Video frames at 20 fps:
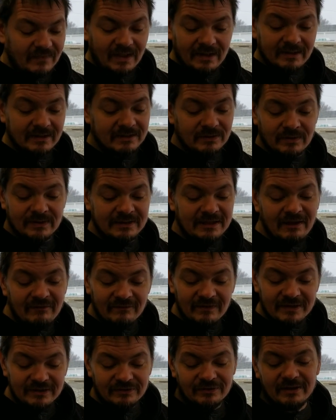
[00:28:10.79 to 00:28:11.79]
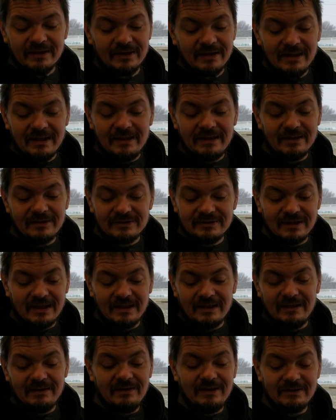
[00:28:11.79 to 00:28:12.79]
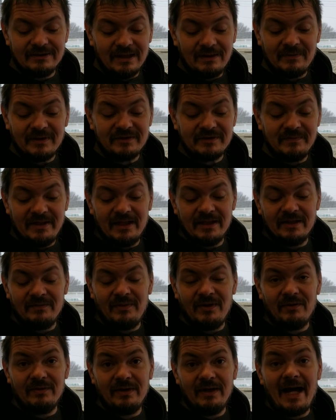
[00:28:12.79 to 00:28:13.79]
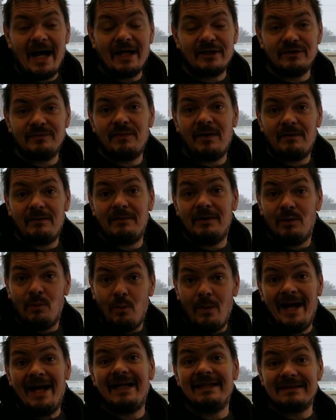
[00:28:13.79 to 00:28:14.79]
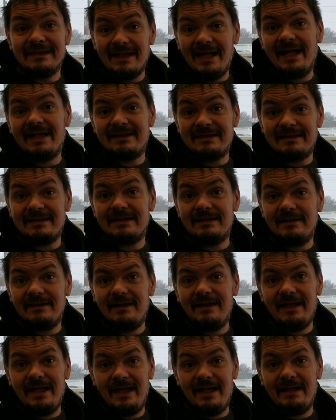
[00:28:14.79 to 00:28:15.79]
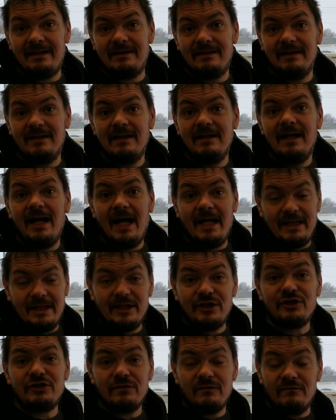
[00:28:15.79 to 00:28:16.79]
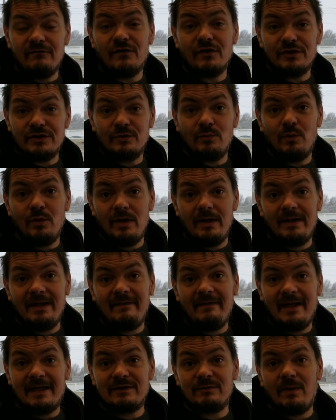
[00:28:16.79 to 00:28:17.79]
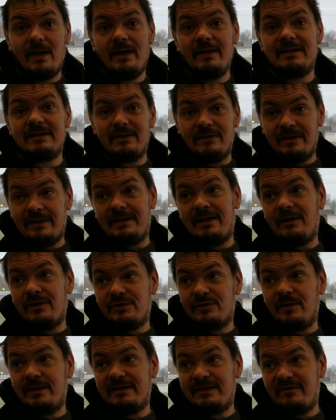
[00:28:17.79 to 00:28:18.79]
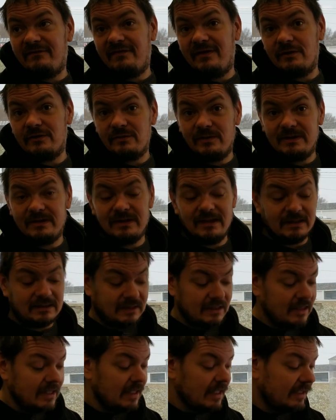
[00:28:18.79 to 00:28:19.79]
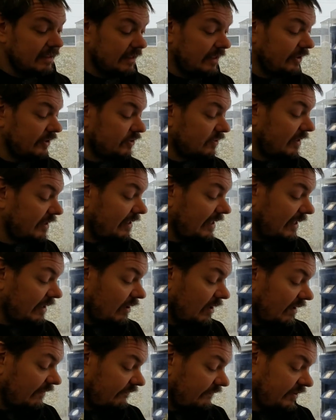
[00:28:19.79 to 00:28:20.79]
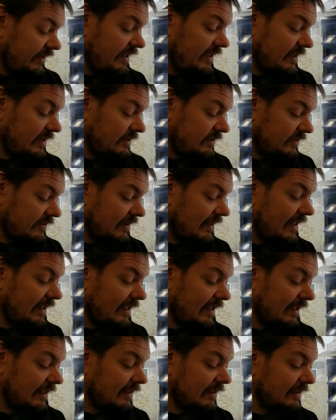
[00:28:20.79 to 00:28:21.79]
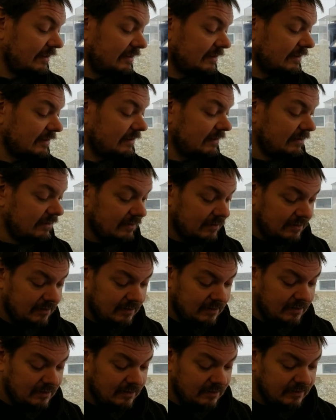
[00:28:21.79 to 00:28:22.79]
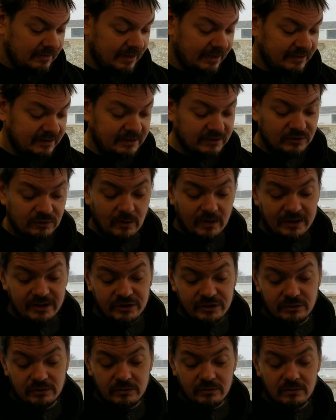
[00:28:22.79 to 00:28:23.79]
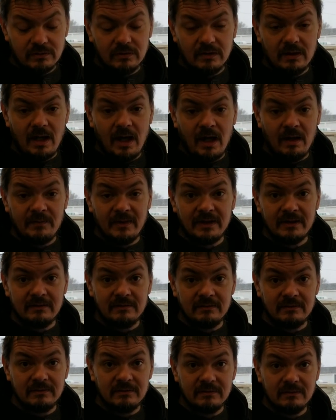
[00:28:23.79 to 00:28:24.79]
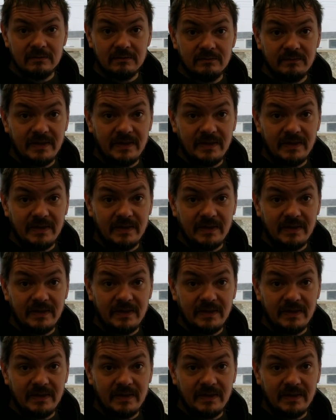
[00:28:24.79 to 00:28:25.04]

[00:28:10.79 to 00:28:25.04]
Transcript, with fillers: this coin's heavily circulated. There's nothing. There's not much meat on the bone. It actually probably weighs less than an issued version would, and that's why it's only $1.20 instead $1.26. Now you trade that off, and you get into a guy like this, 1922 common